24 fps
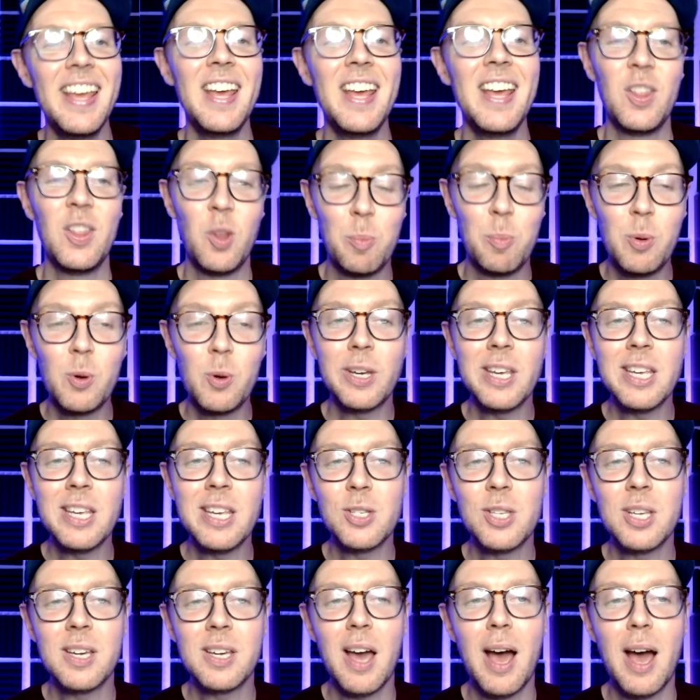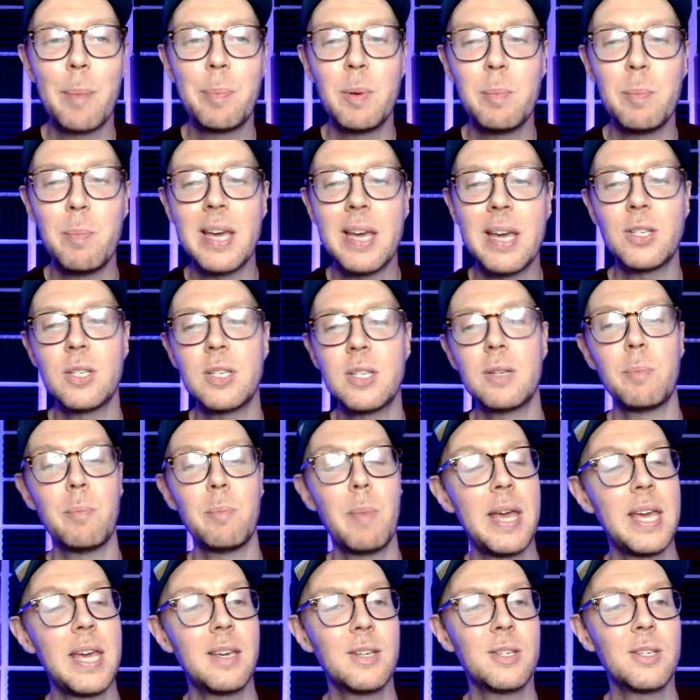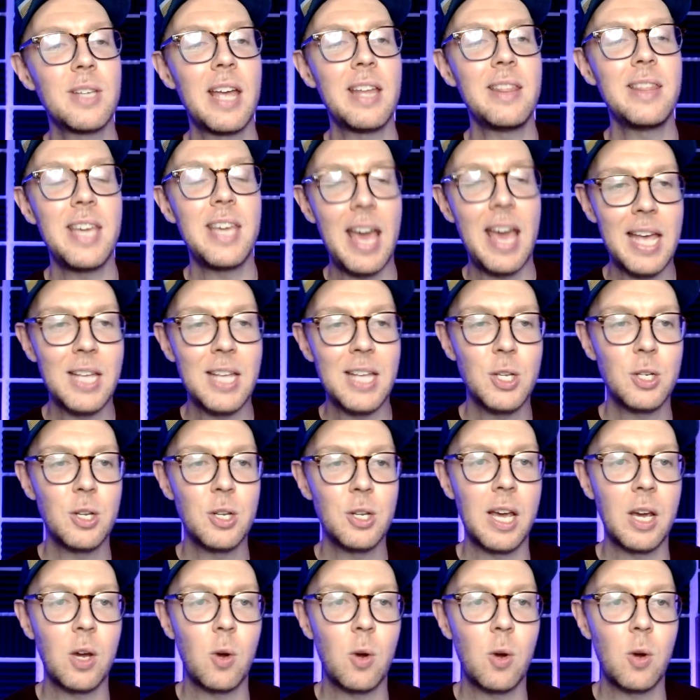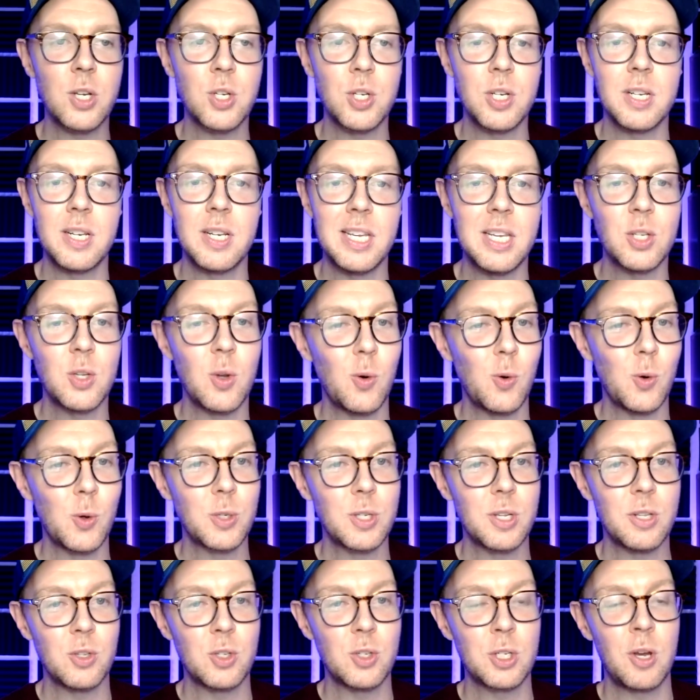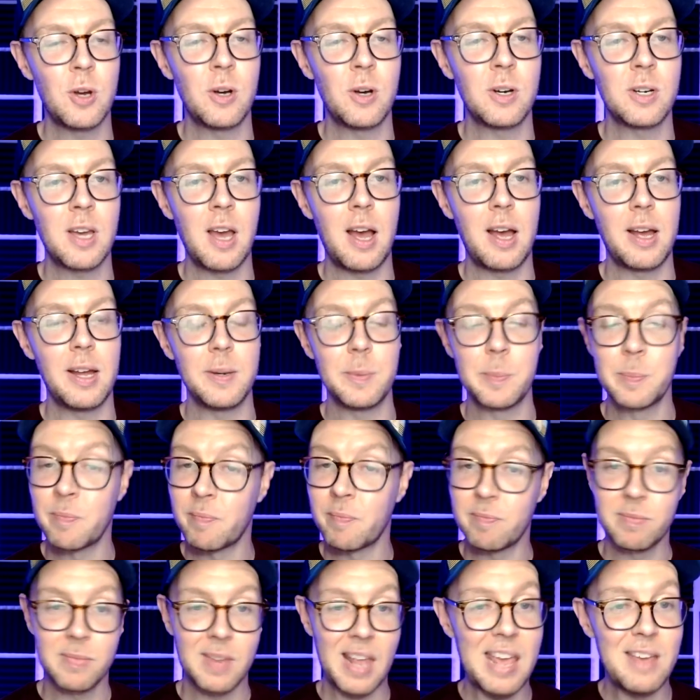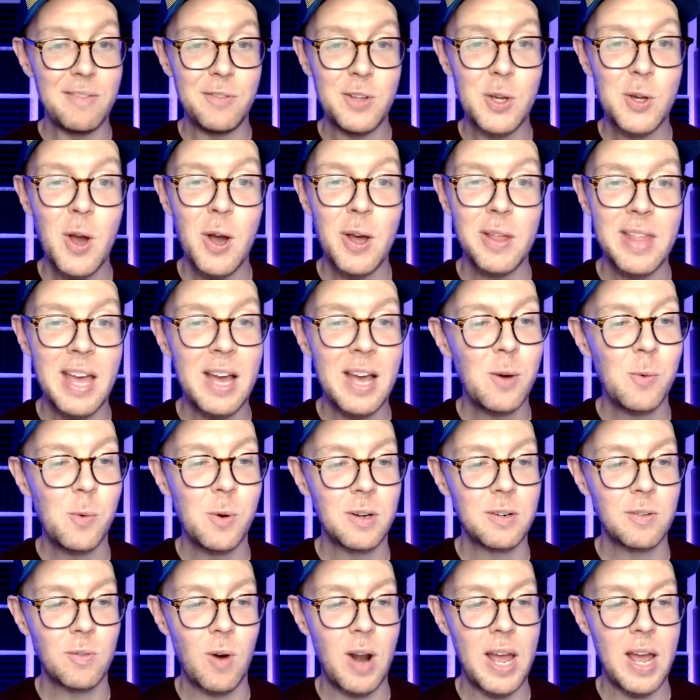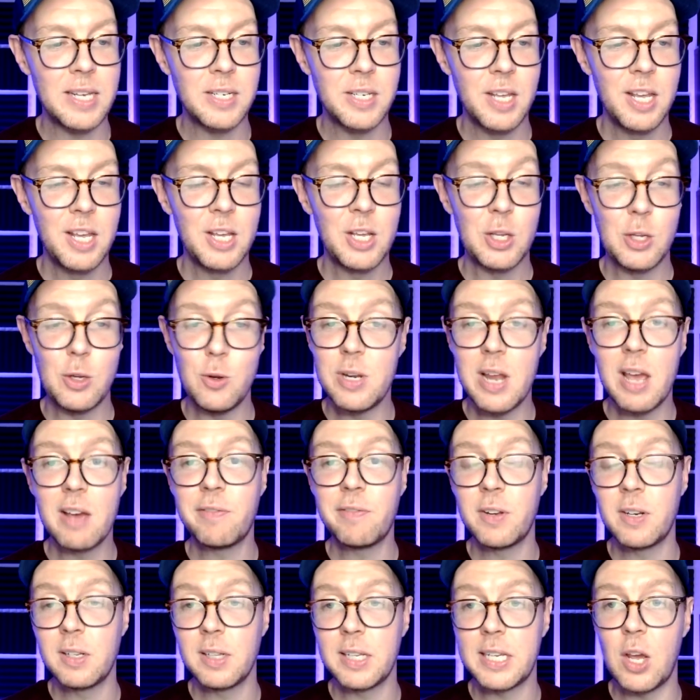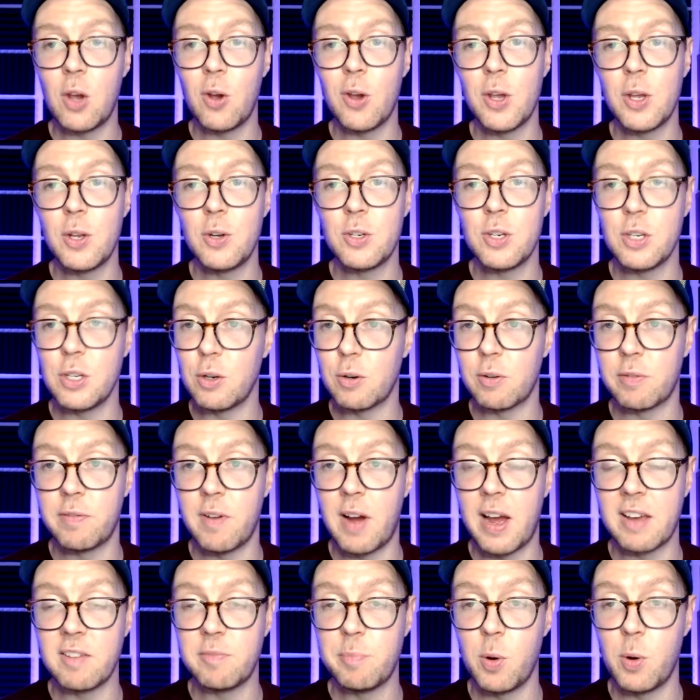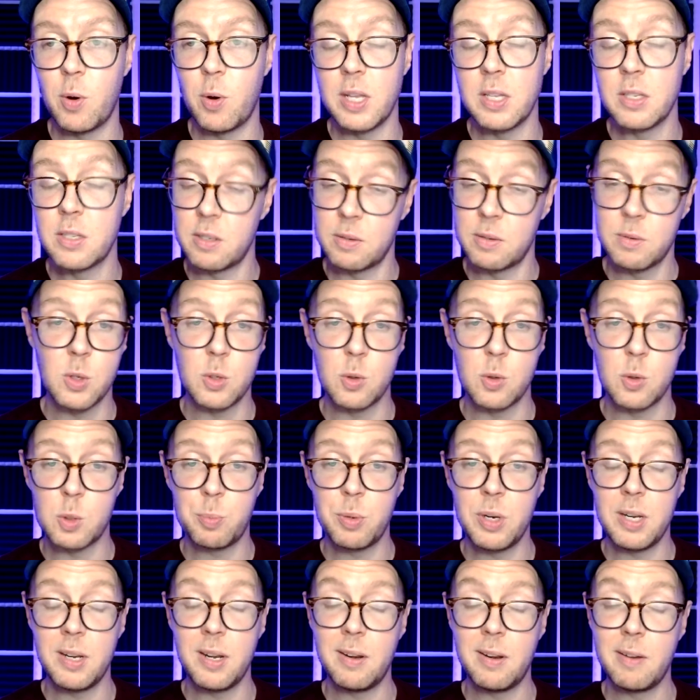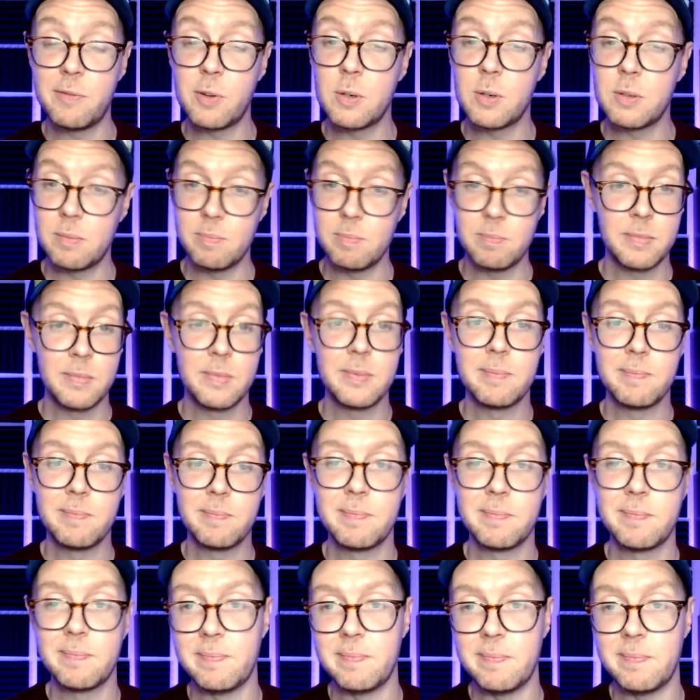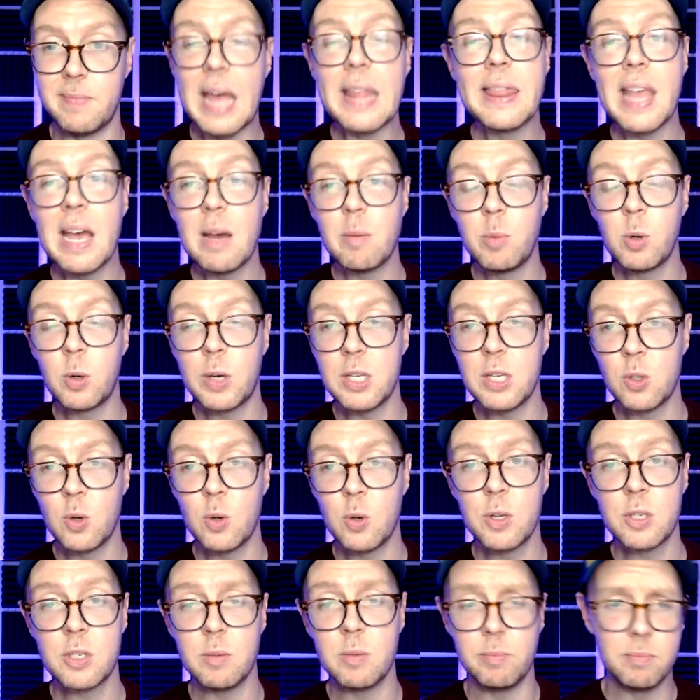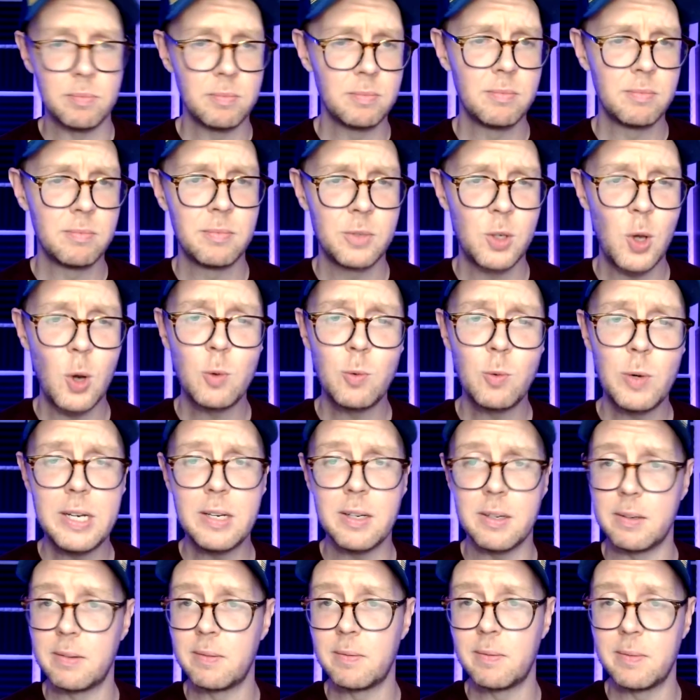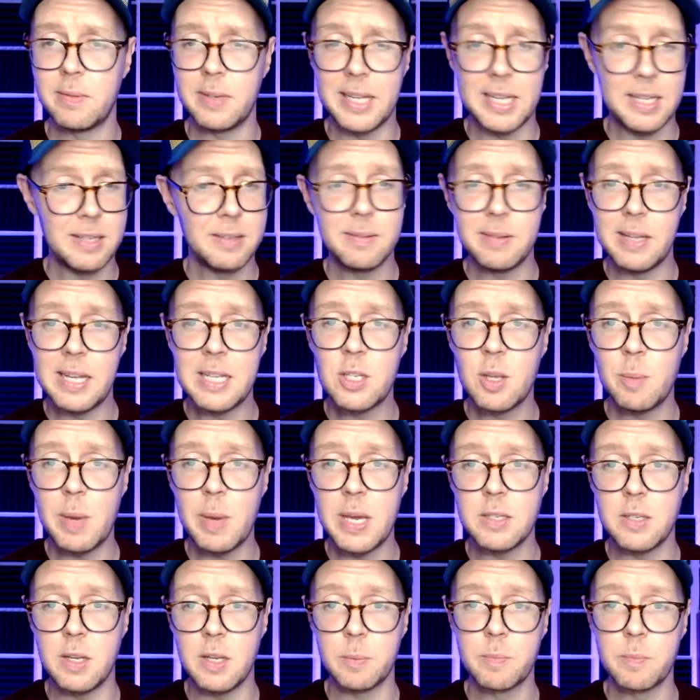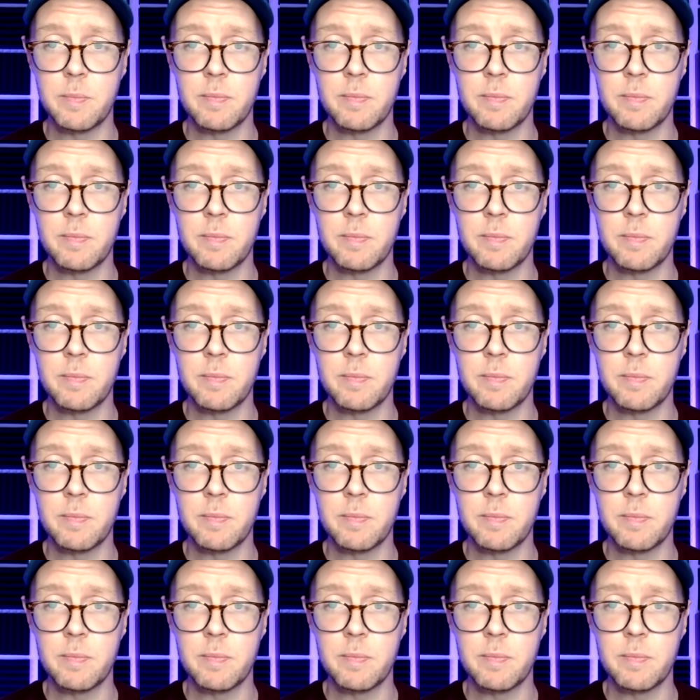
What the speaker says: The book is The Carpet Makers, and the answer to that question is Orson Scott Card. If you got that one right, you definitely earned your 5 points because it was pretty difficult. And that book is awesome. Go read it. It's amazing.